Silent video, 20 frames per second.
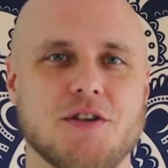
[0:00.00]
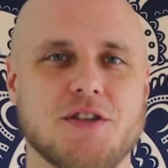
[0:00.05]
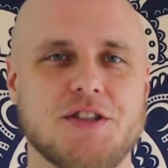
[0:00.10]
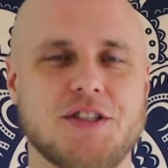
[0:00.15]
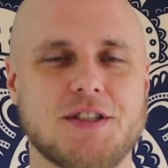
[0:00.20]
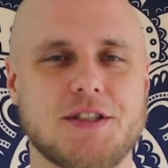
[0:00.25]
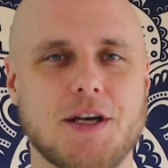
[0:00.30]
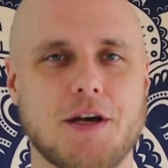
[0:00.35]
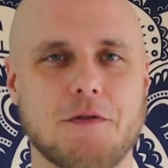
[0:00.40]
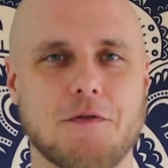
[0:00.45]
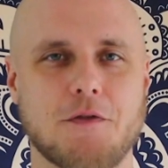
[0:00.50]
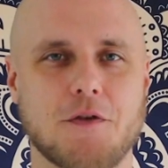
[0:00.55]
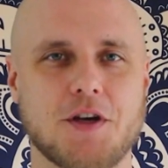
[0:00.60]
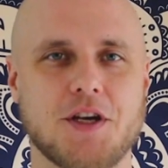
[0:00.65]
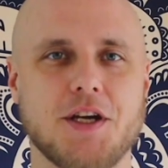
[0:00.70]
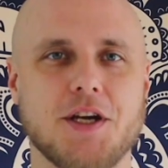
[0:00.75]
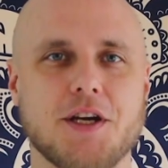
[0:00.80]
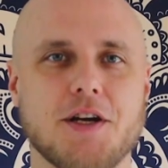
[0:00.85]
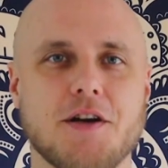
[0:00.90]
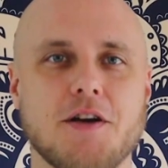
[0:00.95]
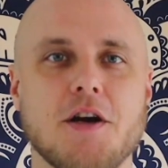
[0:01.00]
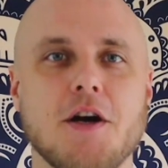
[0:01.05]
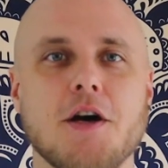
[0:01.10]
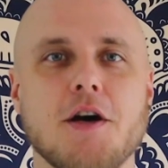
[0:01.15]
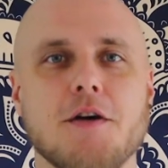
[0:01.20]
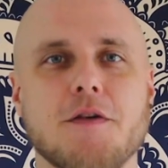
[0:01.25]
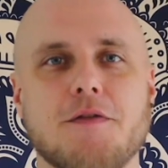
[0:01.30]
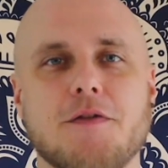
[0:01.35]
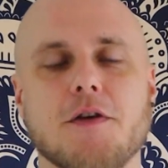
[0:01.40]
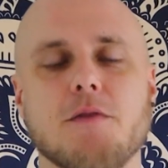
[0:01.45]
Stefo here
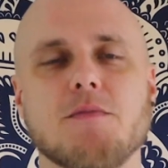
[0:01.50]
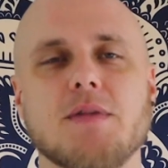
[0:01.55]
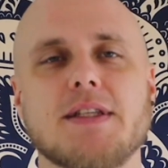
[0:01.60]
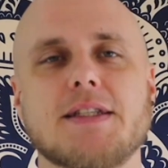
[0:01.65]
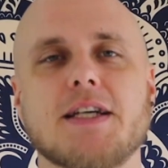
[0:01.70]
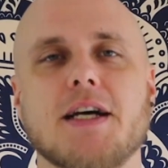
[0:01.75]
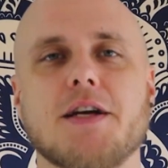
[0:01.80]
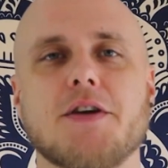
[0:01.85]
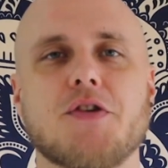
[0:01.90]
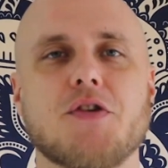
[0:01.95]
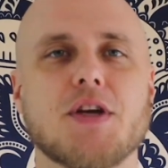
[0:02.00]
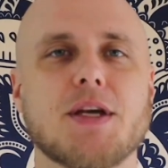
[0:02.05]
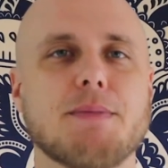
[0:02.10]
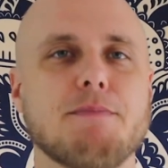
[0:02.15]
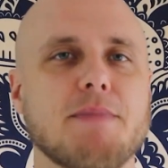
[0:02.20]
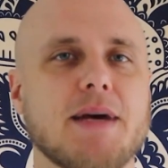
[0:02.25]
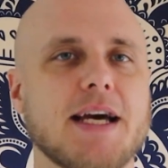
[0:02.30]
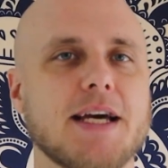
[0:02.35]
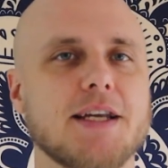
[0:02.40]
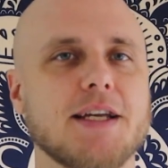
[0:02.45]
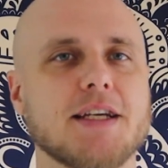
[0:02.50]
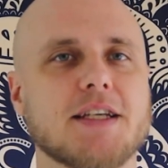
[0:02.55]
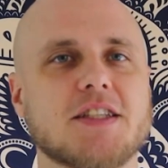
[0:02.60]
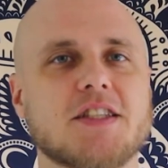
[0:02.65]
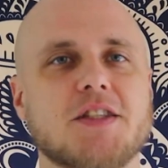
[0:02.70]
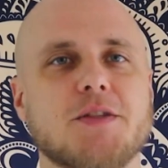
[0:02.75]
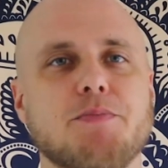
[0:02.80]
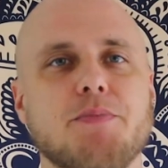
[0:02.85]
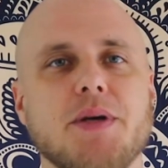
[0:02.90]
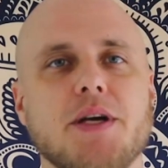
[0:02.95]
from the Tantric Man
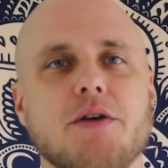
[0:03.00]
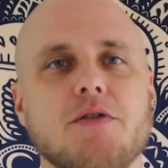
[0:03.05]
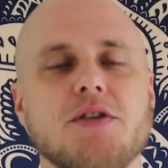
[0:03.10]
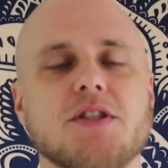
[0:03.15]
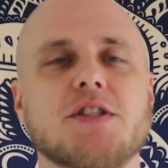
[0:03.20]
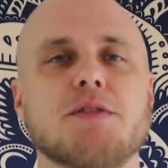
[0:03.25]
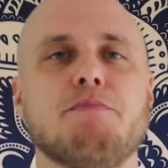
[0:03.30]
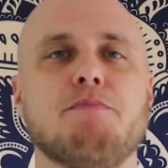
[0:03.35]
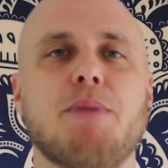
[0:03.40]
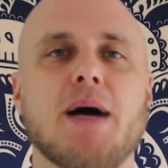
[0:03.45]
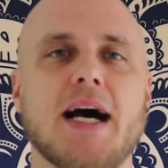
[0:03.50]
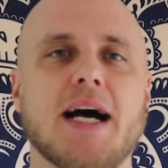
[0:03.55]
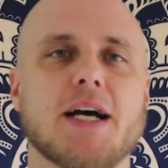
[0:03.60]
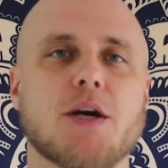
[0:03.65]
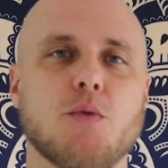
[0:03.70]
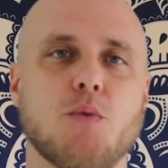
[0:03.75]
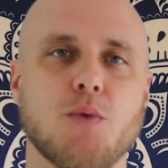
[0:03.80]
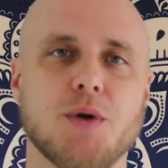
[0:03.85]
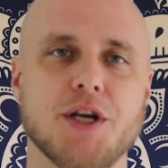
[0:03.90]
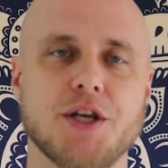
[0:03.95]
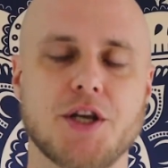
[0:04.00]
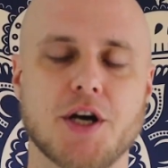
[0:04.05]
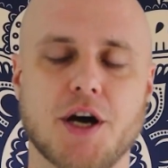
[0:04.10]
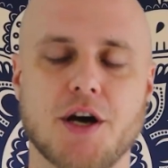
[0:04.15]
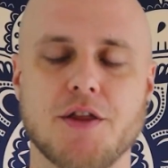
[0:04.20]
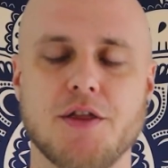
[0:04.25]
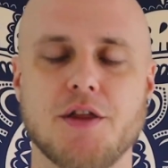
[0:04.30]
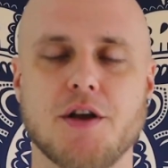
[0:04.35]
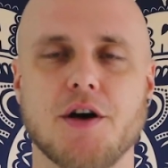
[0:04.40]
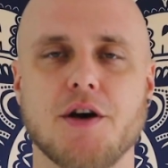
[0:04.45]
Experience, back with
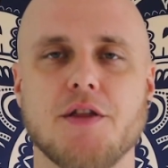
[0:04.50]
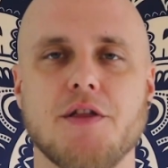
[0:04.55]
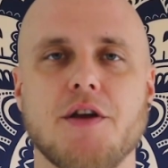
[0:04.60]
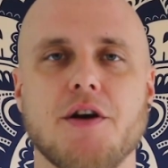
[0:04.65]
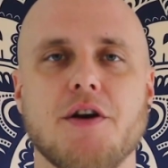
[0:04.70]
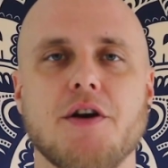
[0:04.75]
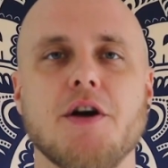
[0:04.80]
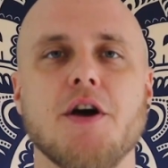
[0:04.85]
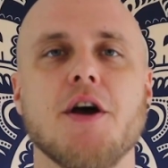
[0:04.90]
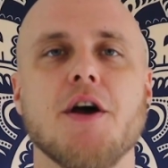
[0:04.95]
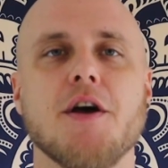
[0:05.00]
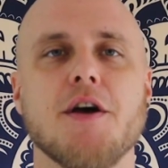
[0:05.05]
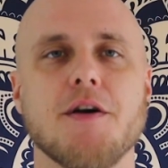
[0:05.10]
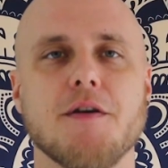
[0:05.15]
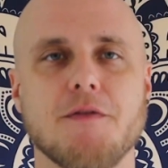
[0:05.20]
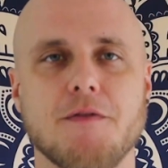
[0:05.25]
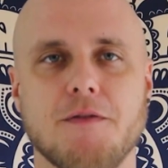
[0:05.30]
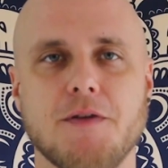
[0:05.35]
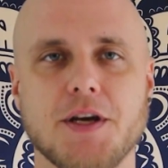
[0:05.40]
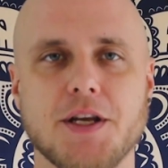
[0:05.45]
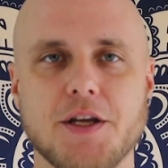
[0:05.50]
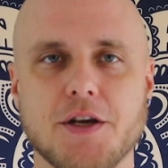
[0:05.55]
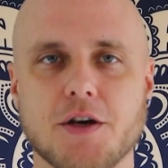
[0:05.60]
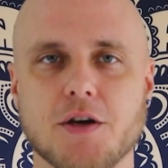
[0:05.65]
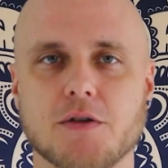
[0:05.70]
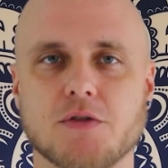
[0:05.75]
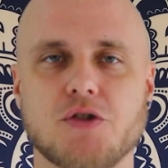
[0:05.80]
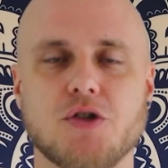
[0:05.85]
another video.